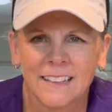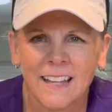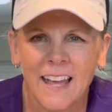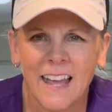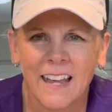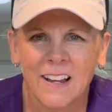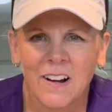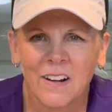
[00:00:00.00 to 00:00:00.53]

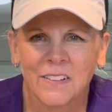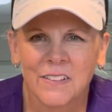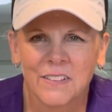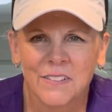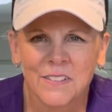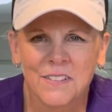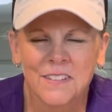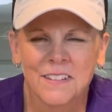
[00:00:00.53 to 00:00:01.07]
Hey
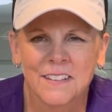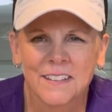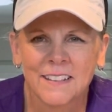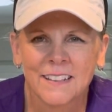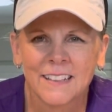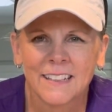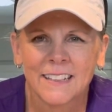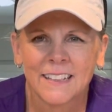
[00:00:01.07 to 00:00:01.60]
gardeners,
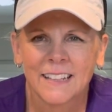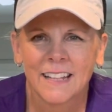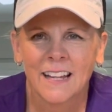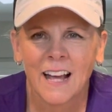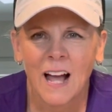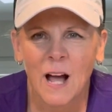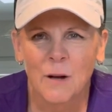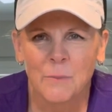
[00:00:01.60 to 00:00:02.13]

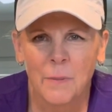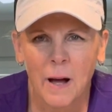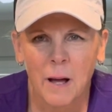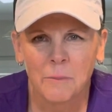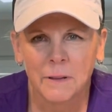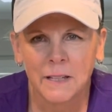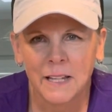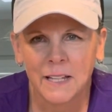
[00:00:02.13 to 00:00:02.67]
I'm
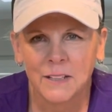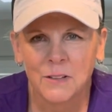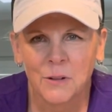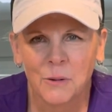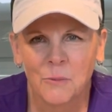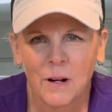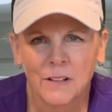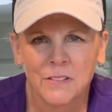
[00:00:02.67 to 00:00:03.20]
Bobby and
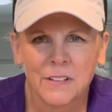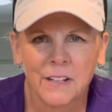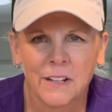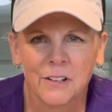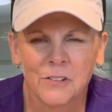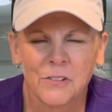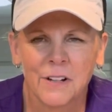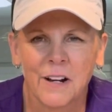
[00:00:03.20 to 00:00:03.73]
you're watching
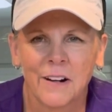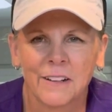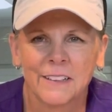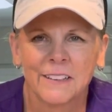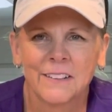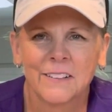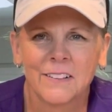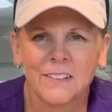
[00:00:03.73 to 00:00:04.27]
Country
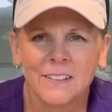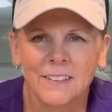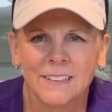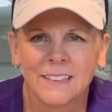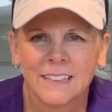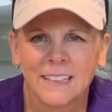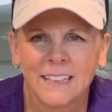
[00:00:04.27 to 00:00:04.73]
Garden Girl.